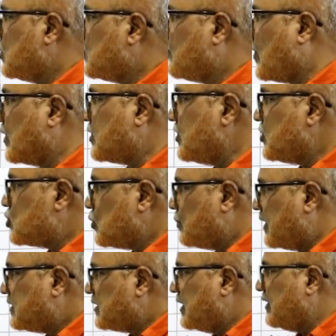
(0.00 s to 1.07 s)
42
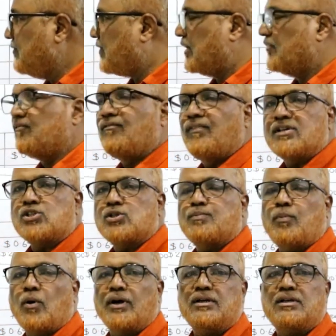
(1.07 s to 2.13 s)
by 35,
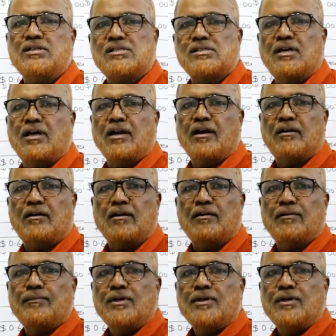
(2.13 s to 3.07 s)
first point is greater.